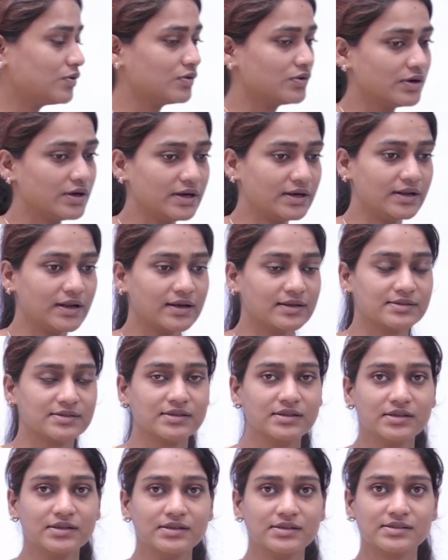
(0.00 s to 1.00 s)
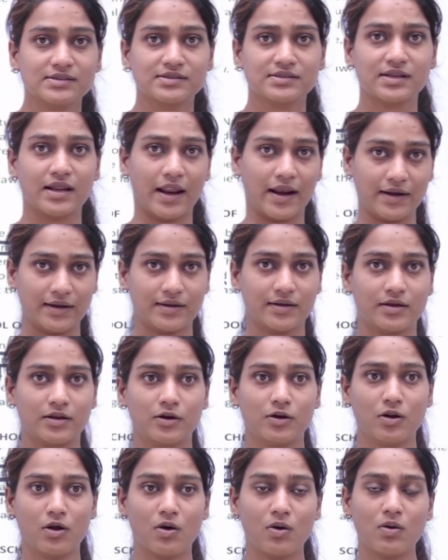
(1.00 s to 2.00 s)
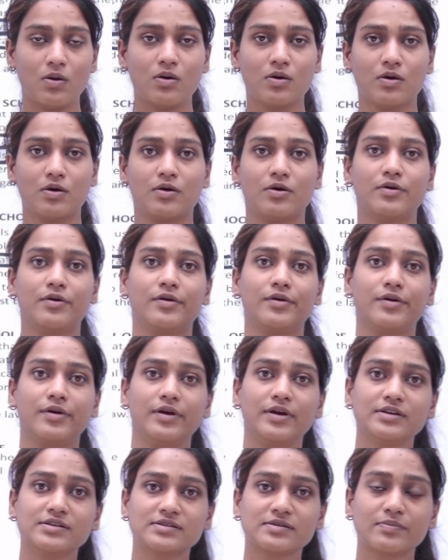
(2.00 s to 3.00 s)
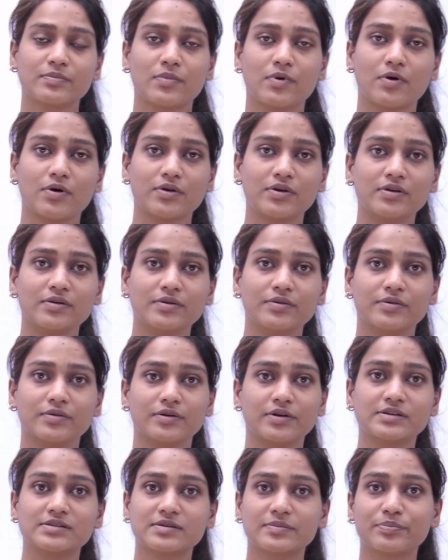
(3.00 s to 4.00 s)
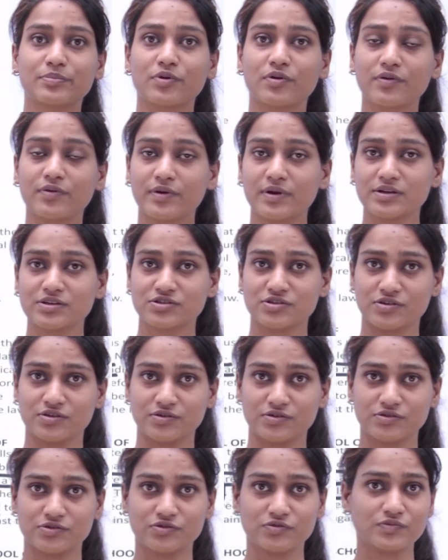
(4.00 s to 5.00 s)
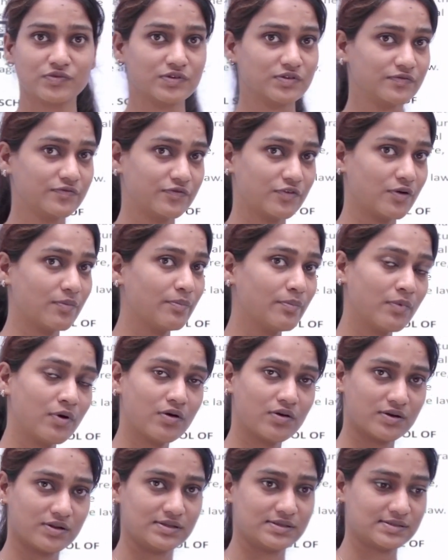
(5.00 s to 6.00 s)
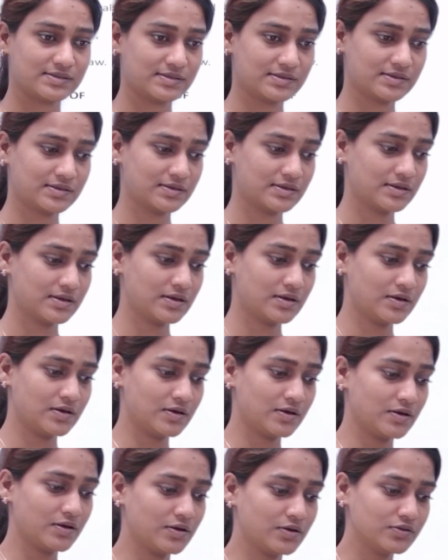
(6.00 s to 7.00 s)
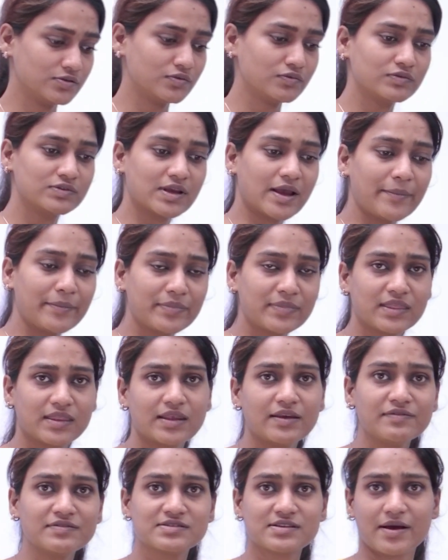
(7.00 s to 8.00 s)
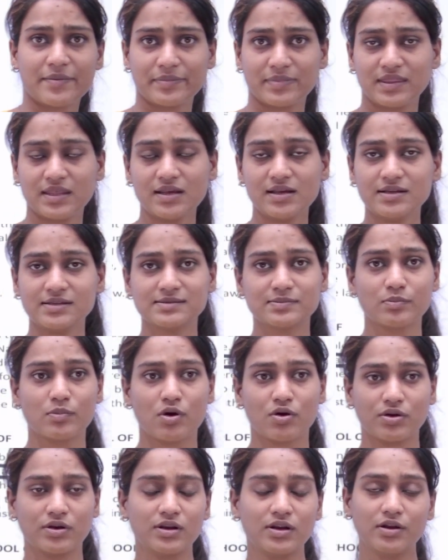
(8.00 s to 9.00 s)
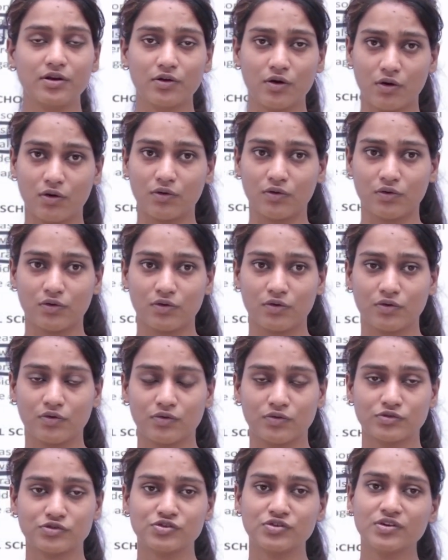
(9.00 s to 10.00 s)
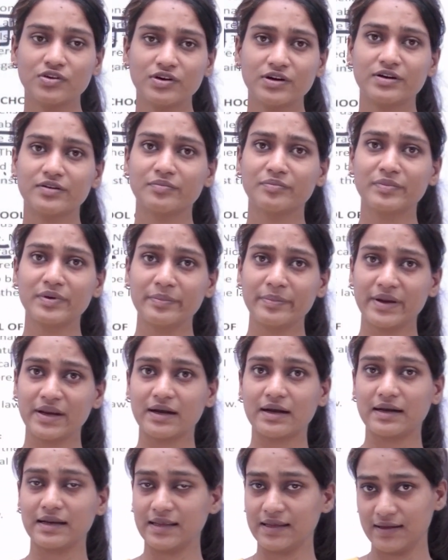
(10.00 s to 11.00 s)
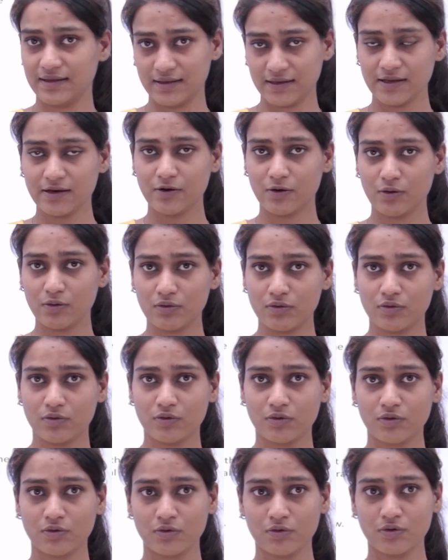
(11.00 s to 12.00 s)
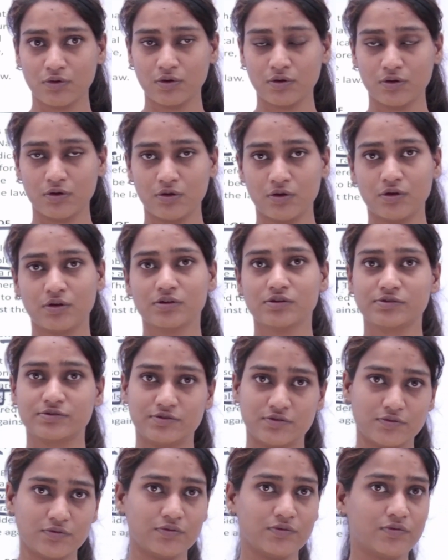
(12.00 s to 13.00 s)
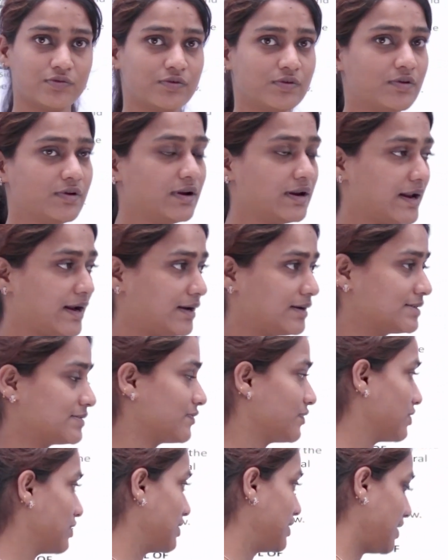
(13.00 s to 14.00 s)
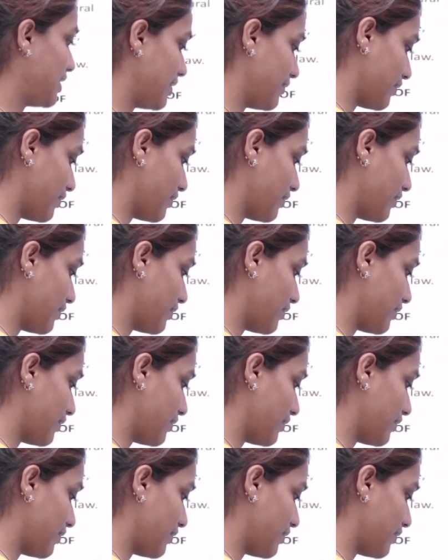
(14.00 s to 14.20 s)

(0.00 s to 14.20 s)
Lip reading: it considers that law is a progression toward from morals. So, if something is morally wrong, should it be made legally wrong? So, let's take for